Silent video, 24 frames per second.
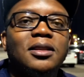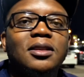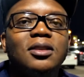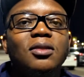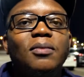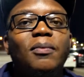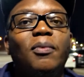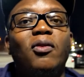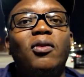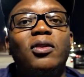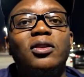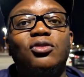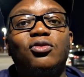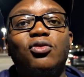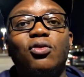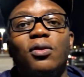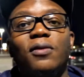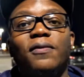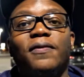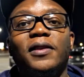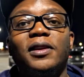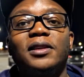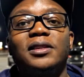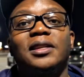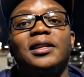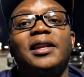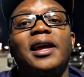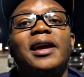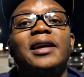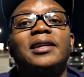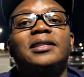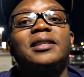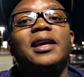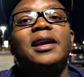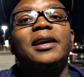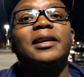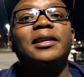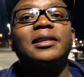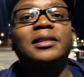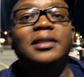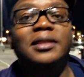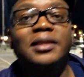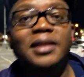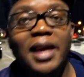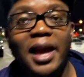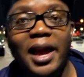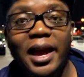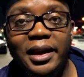This is your boy Tru Inferno. Today's day is
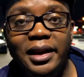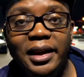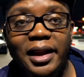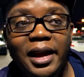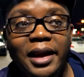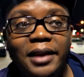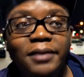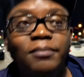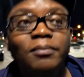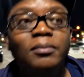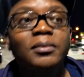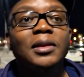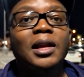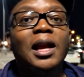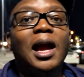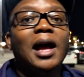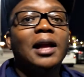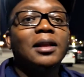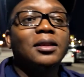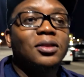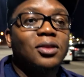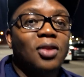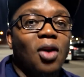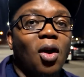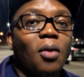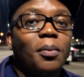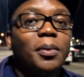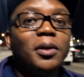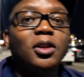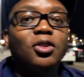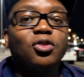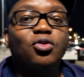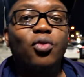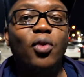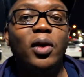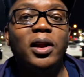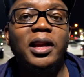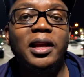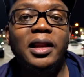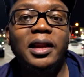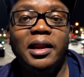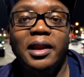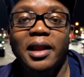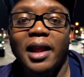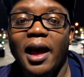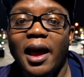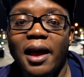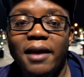Saturday, October the
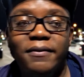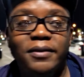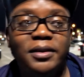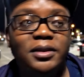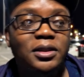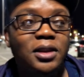twenty-ninth.